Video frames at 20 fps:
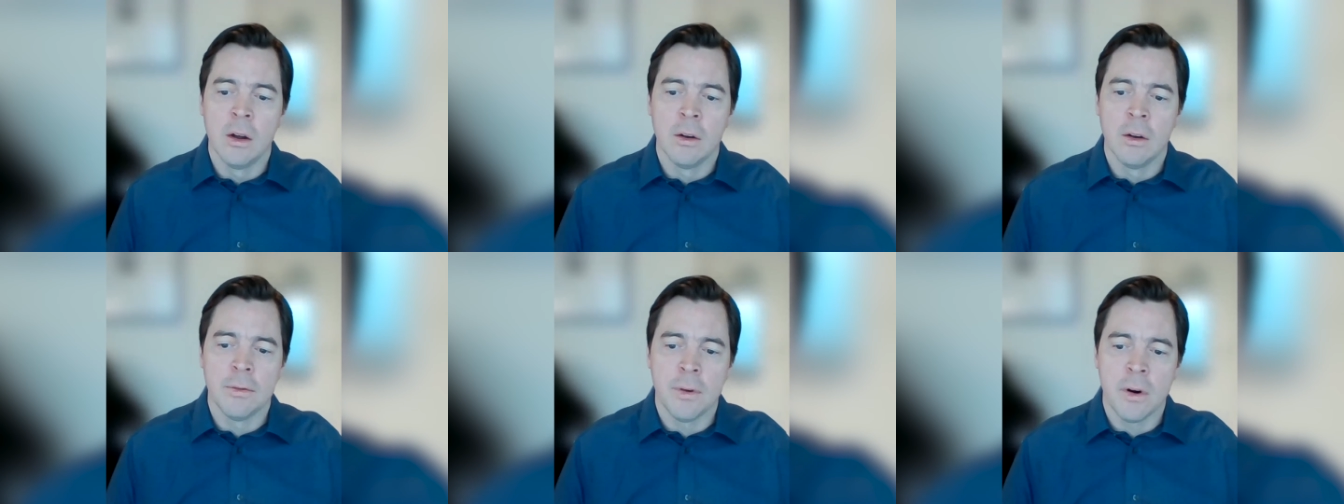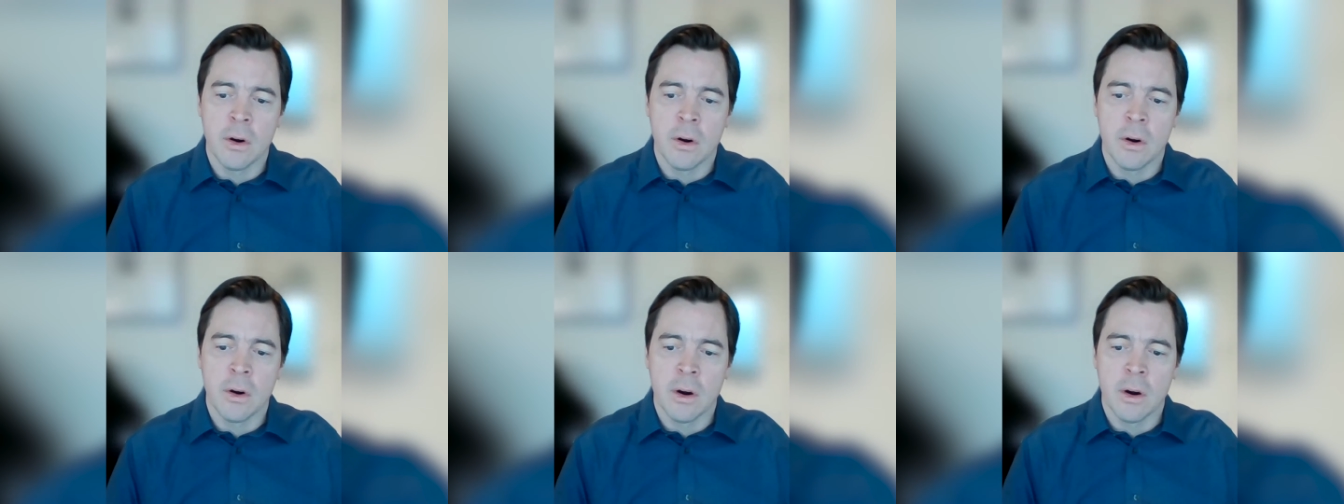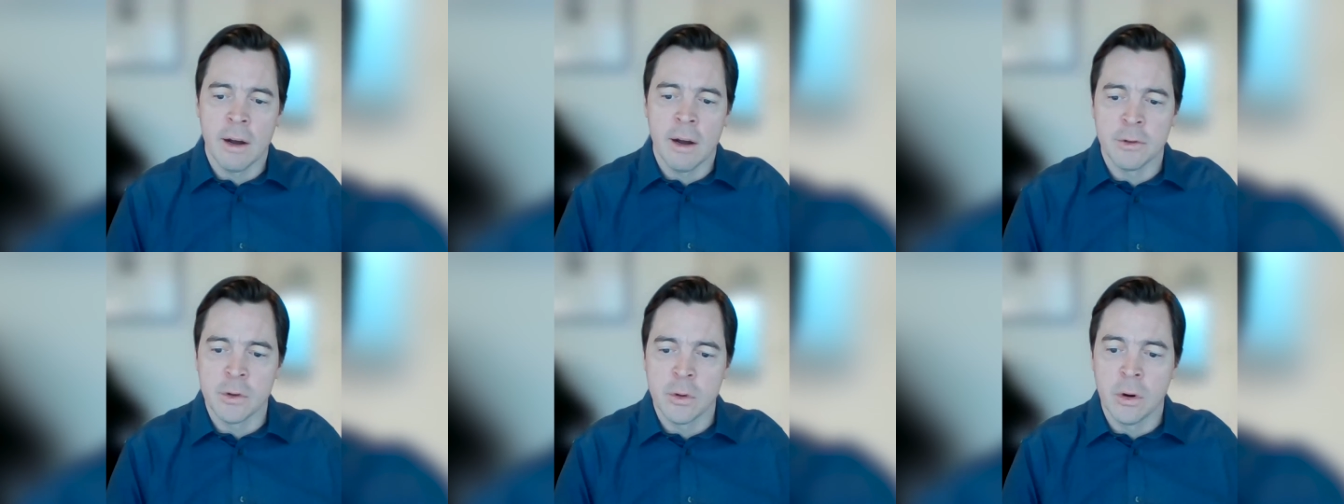far
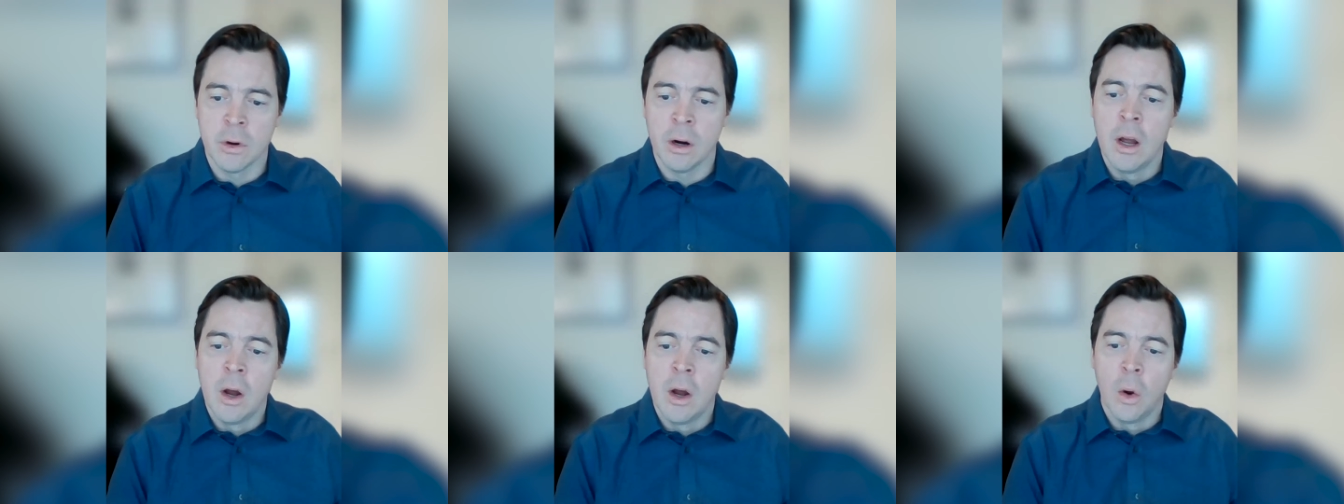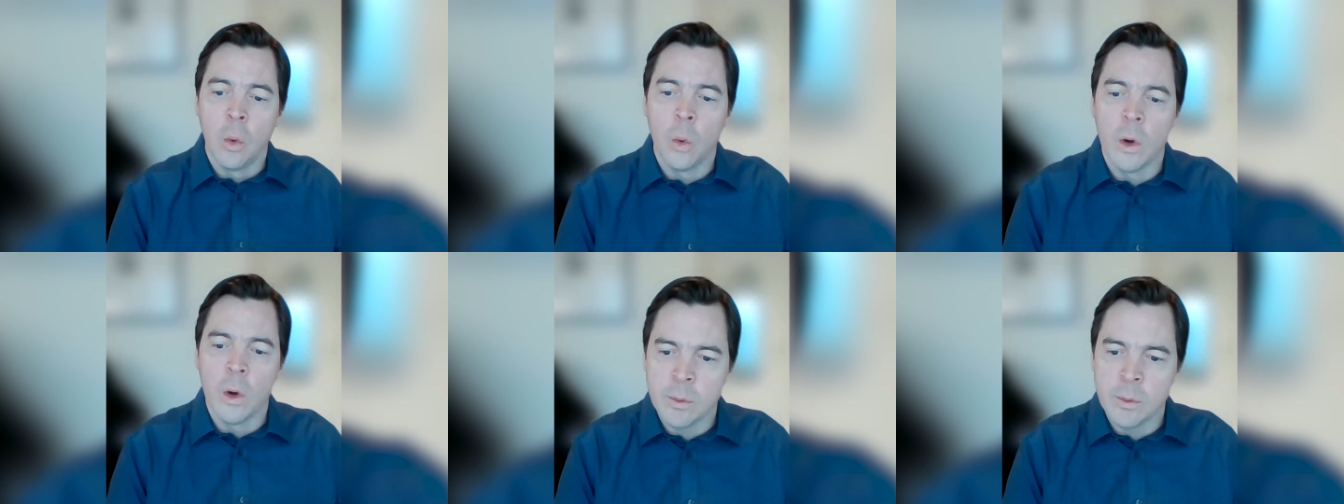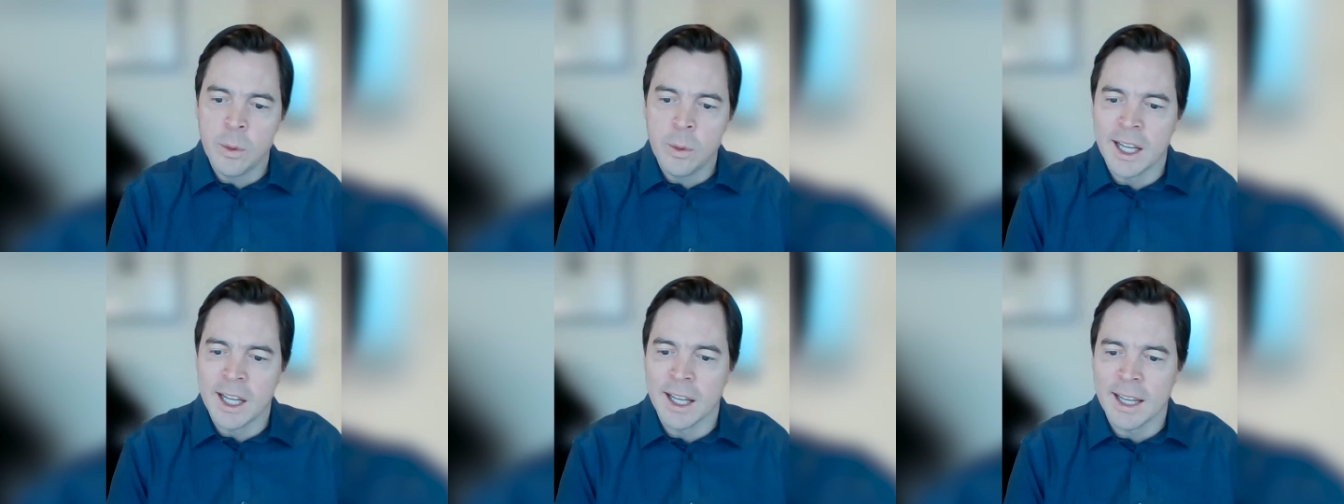offshore,
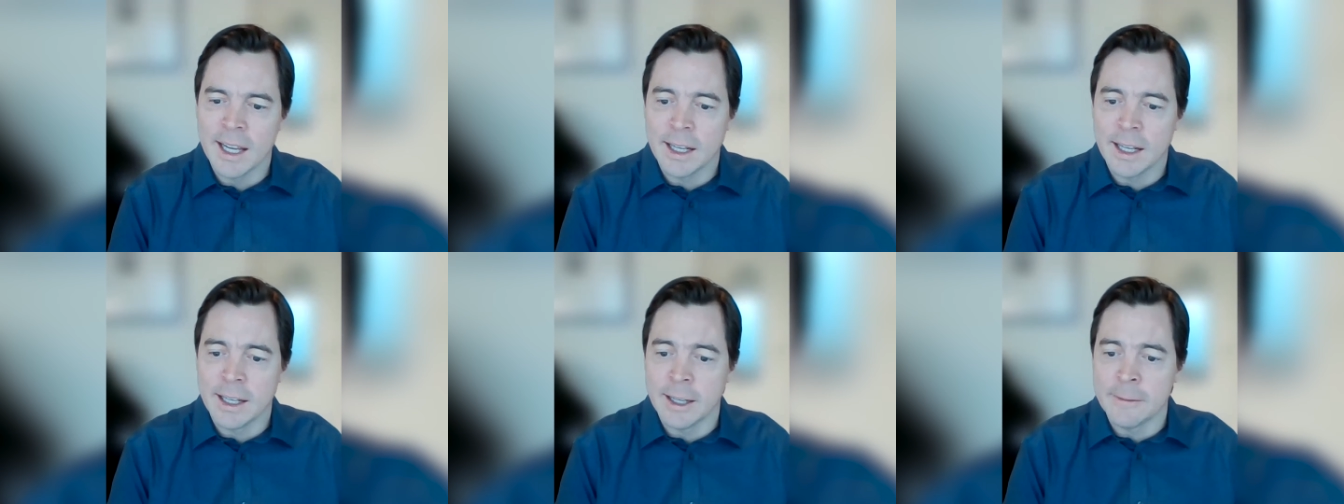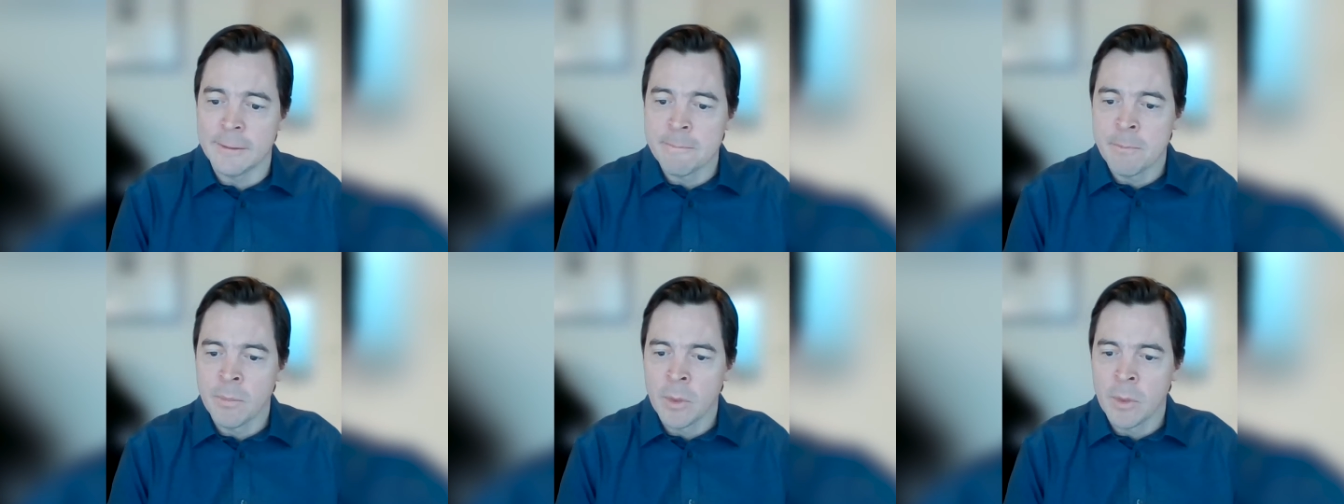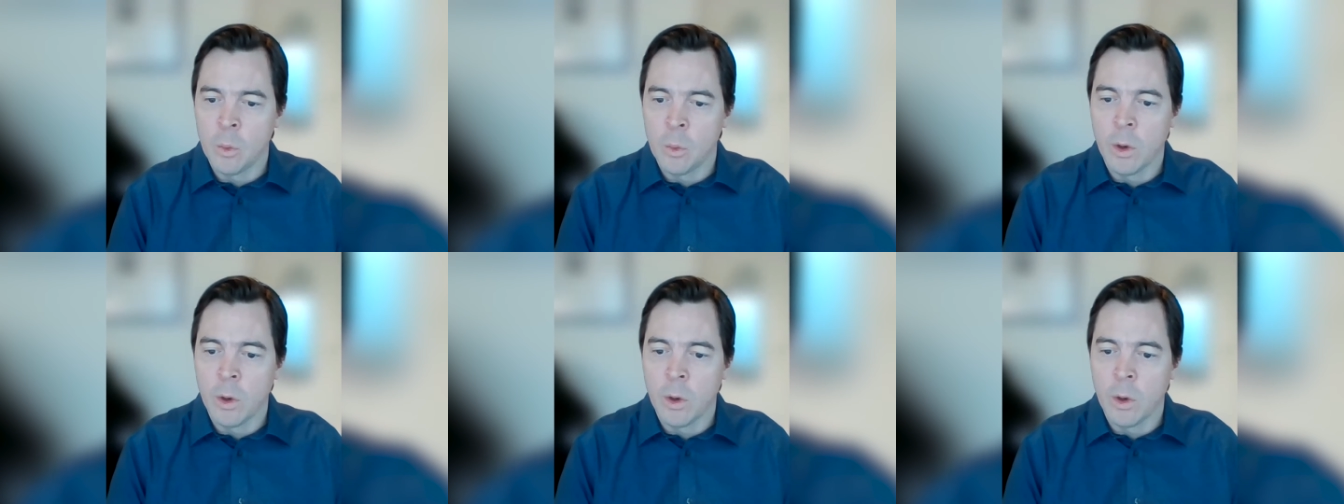once we collect it,